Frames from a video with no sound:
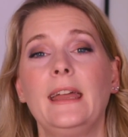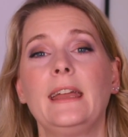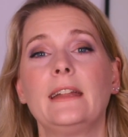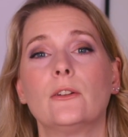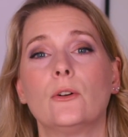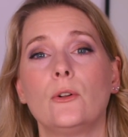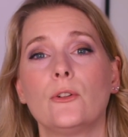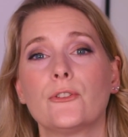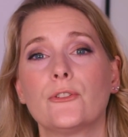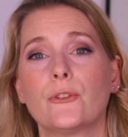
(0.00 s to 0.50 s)
It
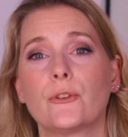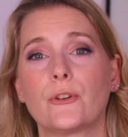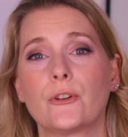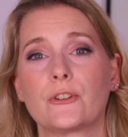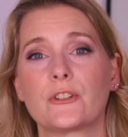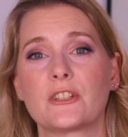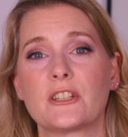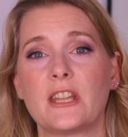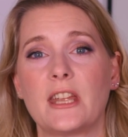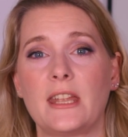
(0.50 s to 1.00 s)
also
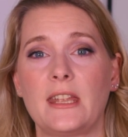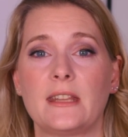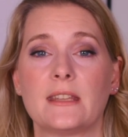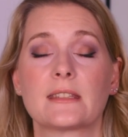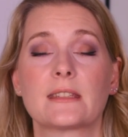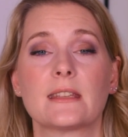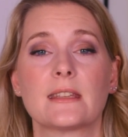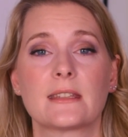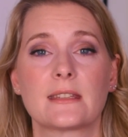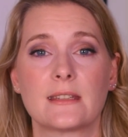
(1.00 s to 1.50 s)

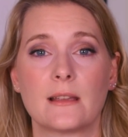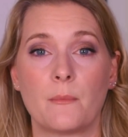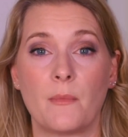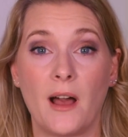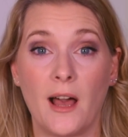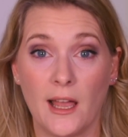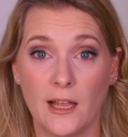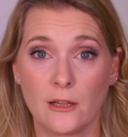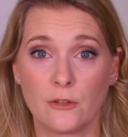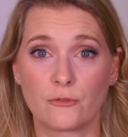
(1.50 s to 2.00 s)
contains some
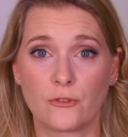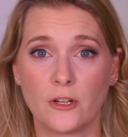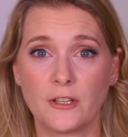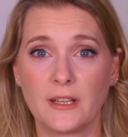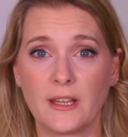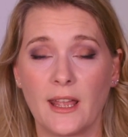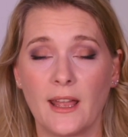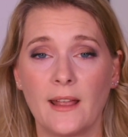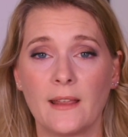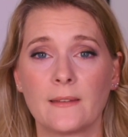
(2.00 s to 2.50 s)

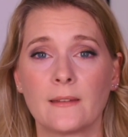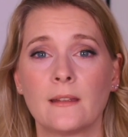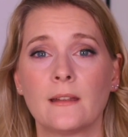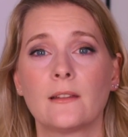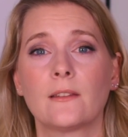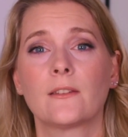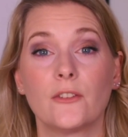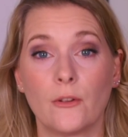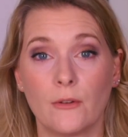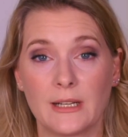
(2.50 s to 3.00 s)
hyaluronic acid,
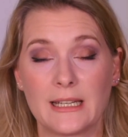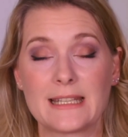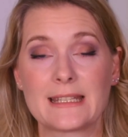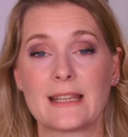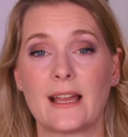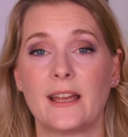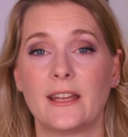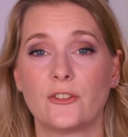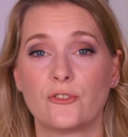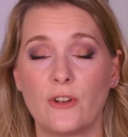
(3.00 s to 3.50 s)
so it is
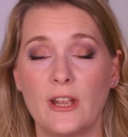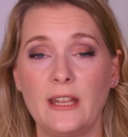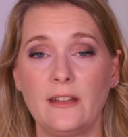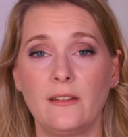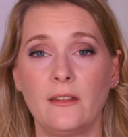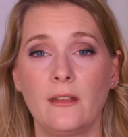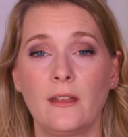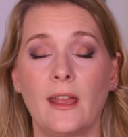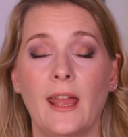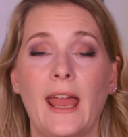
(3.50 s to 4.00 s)

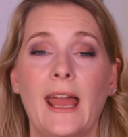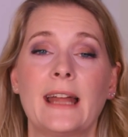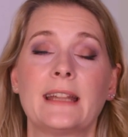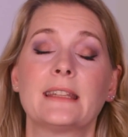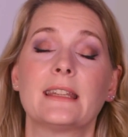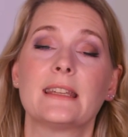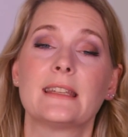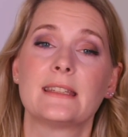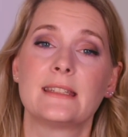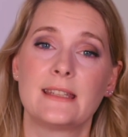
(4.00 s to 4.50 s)
hydrating,
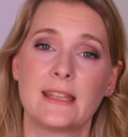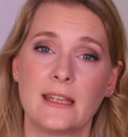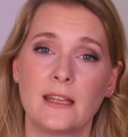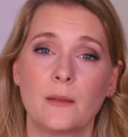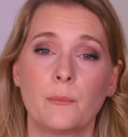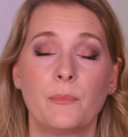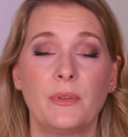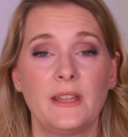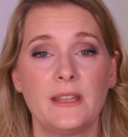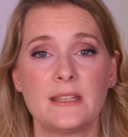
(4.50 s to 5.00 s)
and
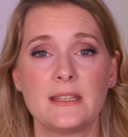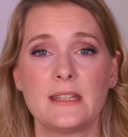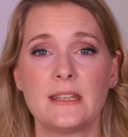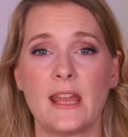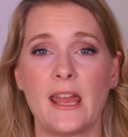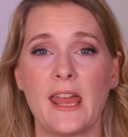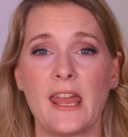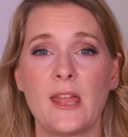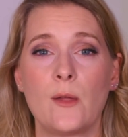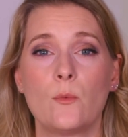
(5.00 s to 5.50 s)
zinc
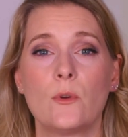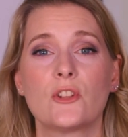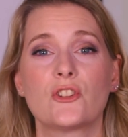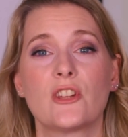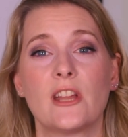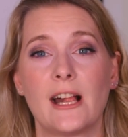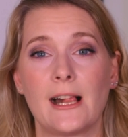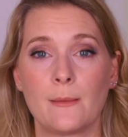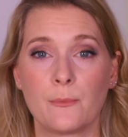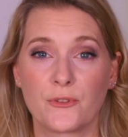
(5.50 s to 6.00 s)
PCA,
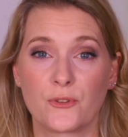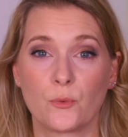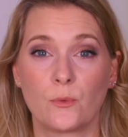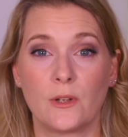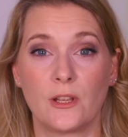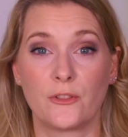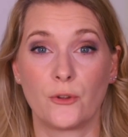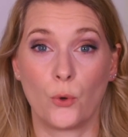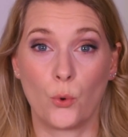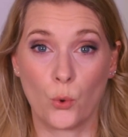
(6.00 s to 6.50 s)
which helps
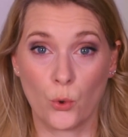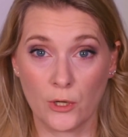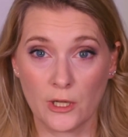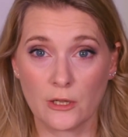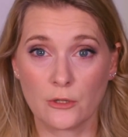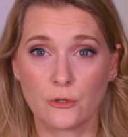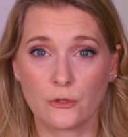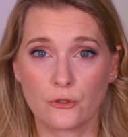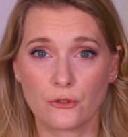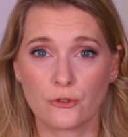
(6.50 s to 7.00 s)
with
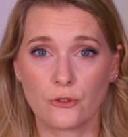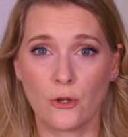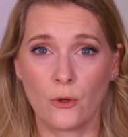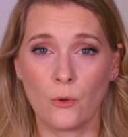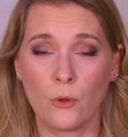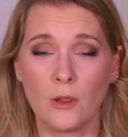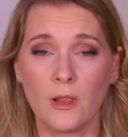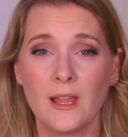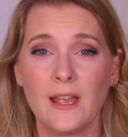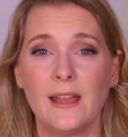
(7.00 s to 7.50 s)
oil
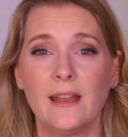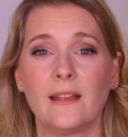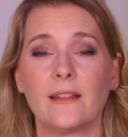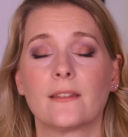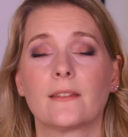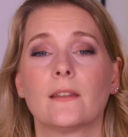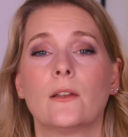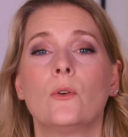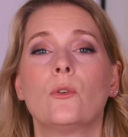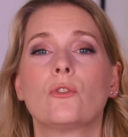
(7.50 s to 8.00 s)
control,
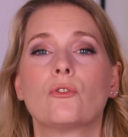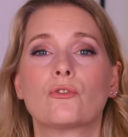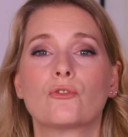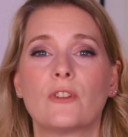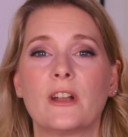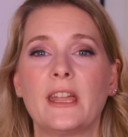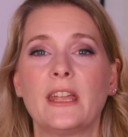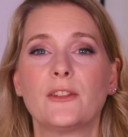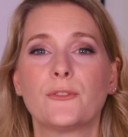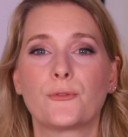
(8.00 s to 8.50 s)
so
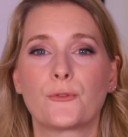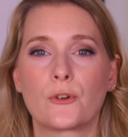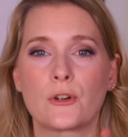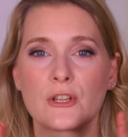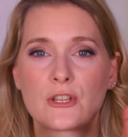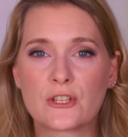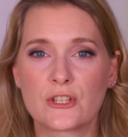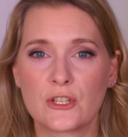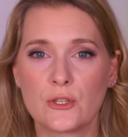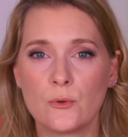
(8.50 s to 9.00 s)
great for
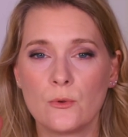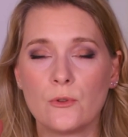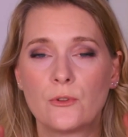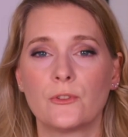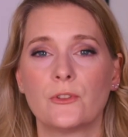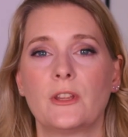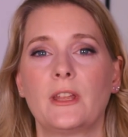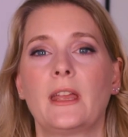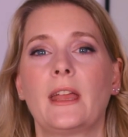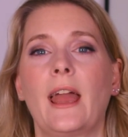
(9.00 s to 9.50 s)

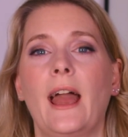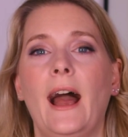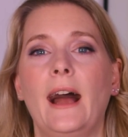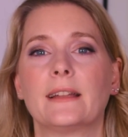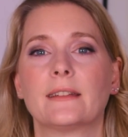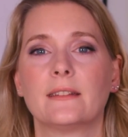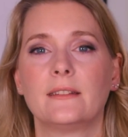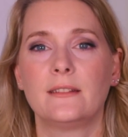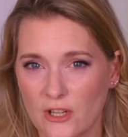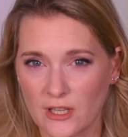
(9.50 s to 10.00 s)
soothing
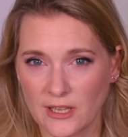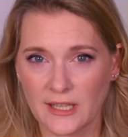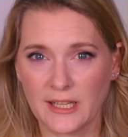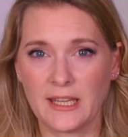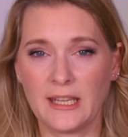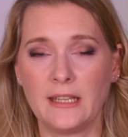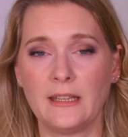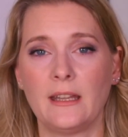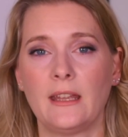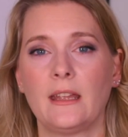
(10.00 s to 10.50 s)
and
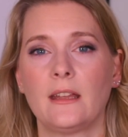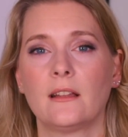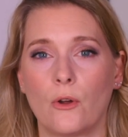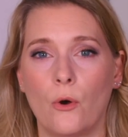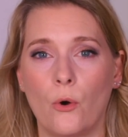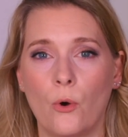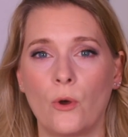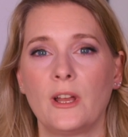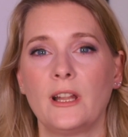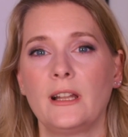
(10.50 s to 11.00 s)
cleaning
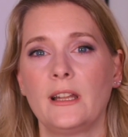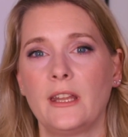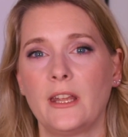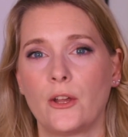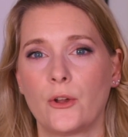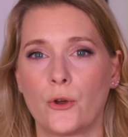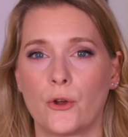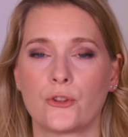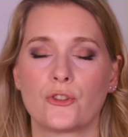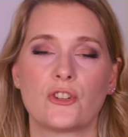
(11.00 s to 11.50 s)
oily,
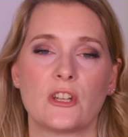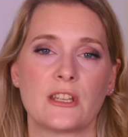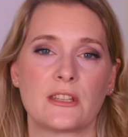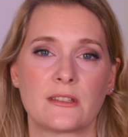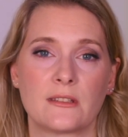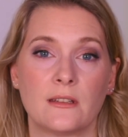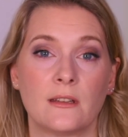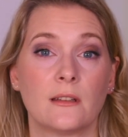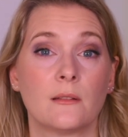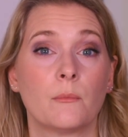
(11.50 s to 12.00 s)

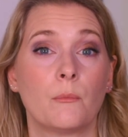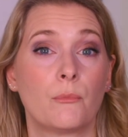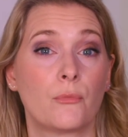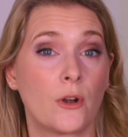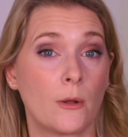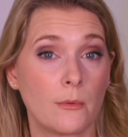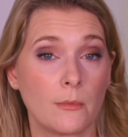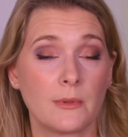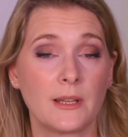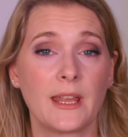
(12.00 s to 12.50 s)
congested,
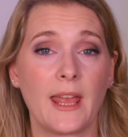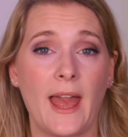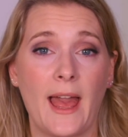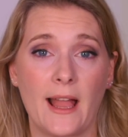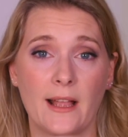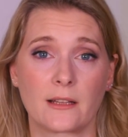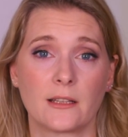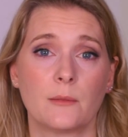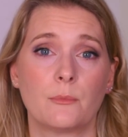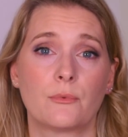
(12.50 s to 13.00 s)
probably
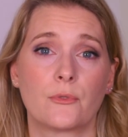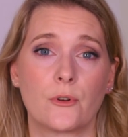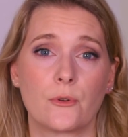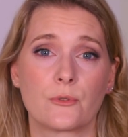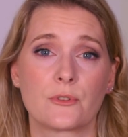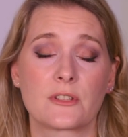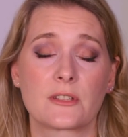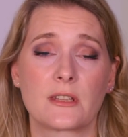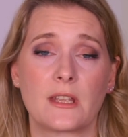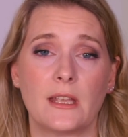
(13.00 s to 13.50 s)

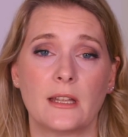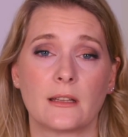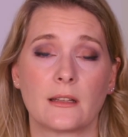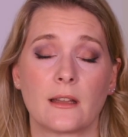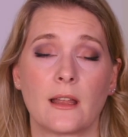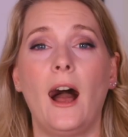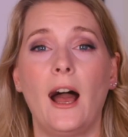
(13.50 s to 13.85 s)
acne-prone skin.